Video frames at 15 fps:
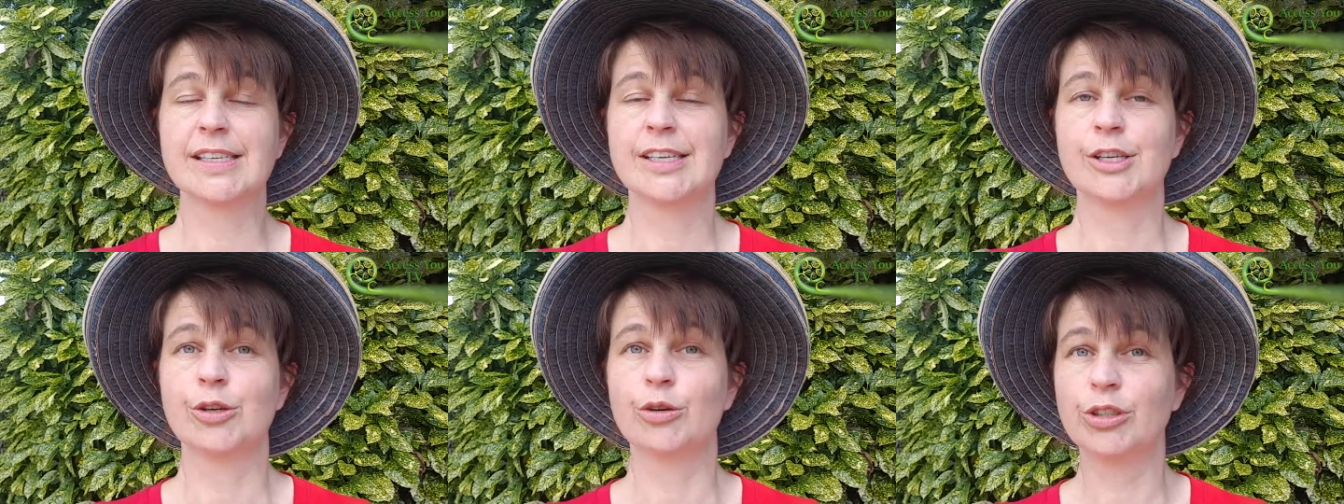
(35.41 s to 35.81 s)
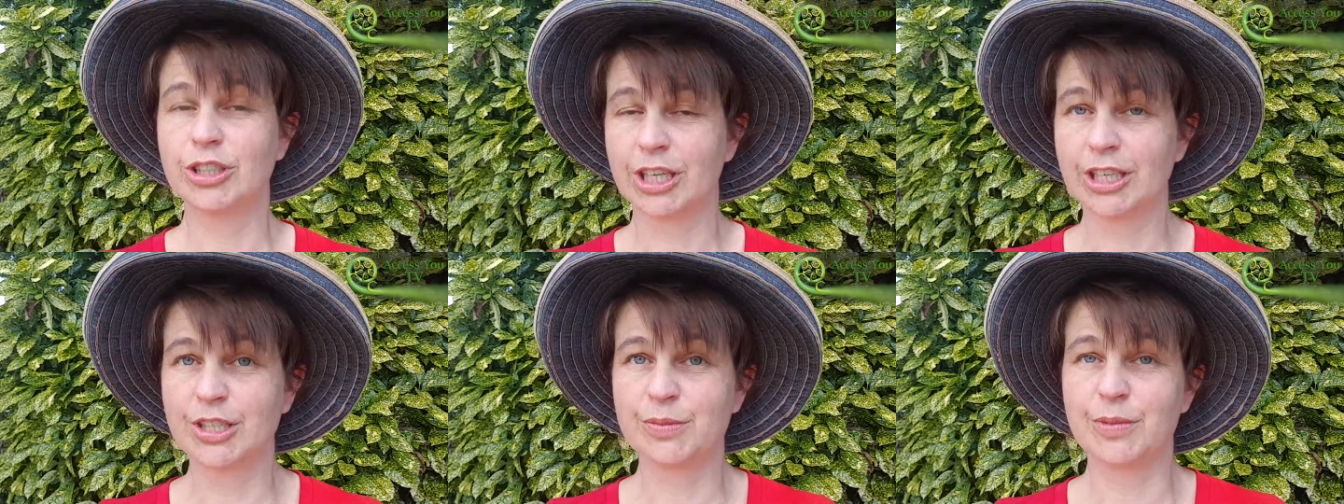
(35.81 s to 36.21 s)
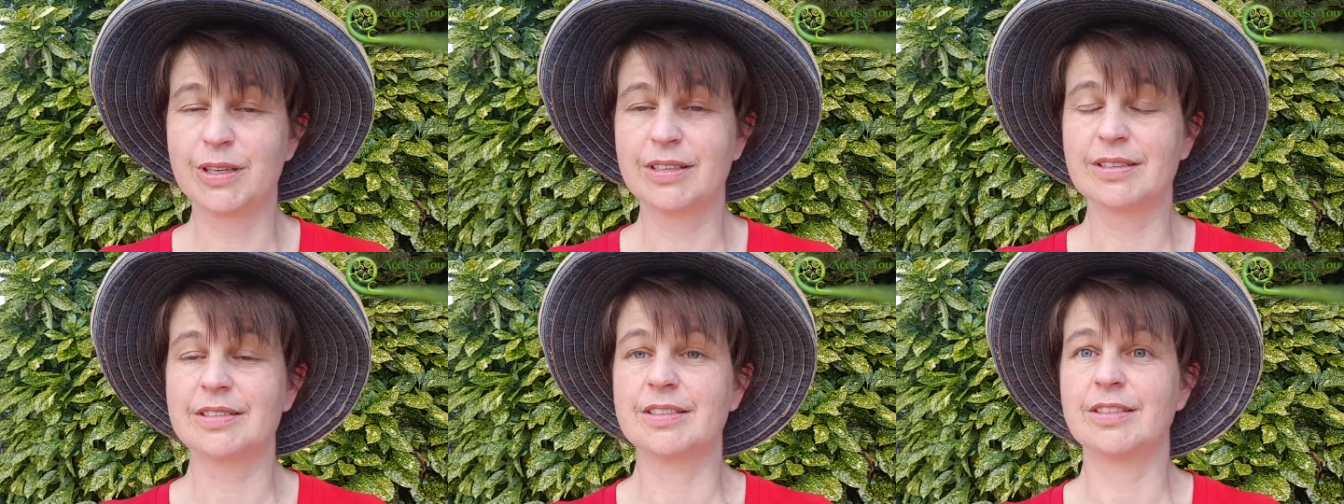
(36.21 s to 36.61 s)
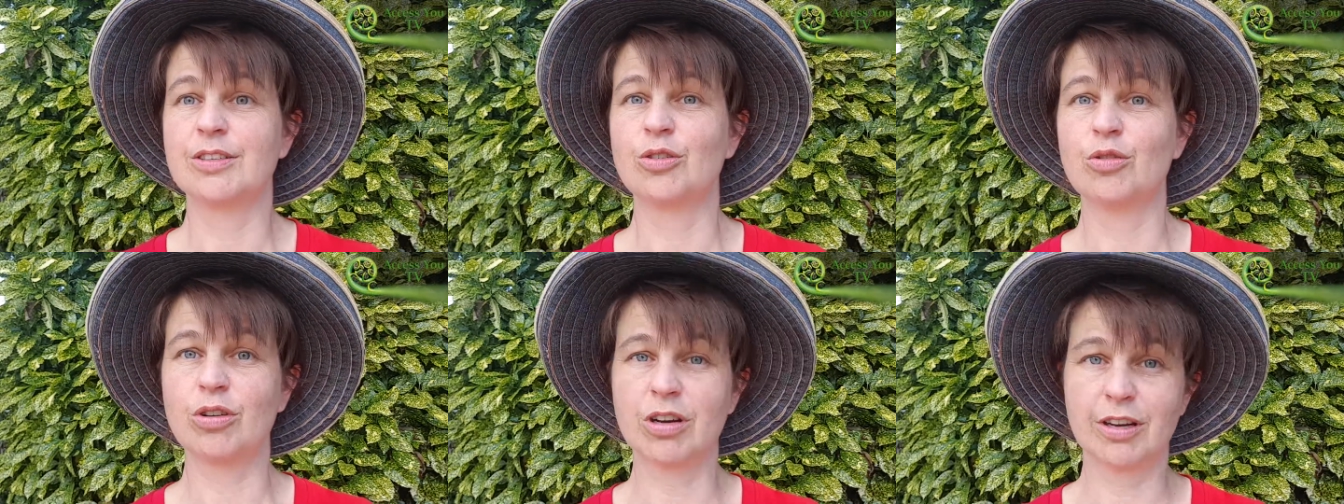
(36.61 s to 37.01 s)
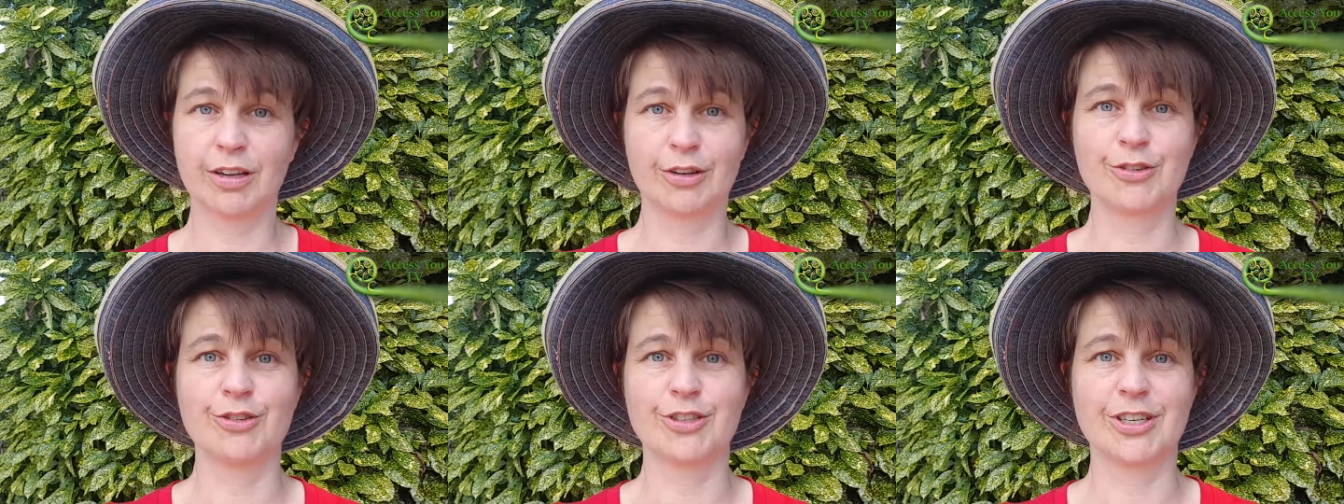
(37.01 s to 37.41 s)
your judgments, your
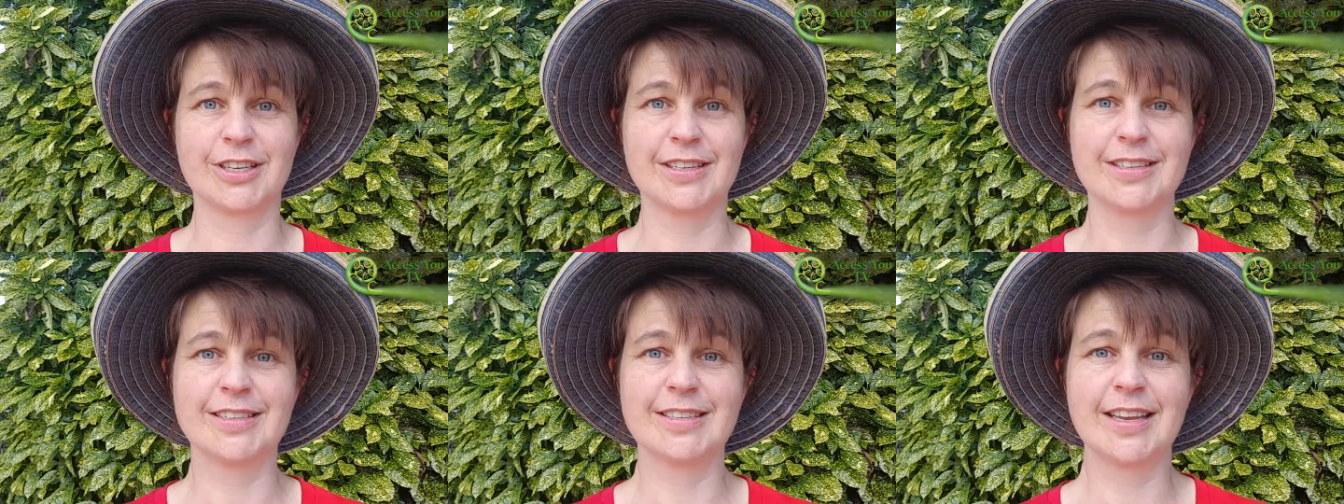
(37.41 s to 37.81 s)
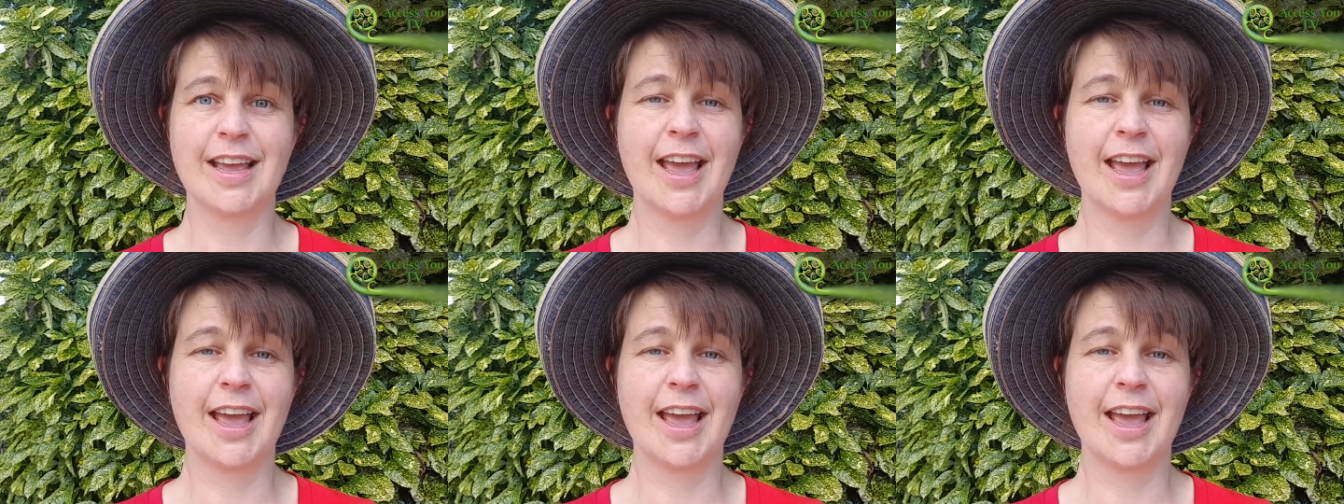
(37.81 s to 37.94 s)
conclusions,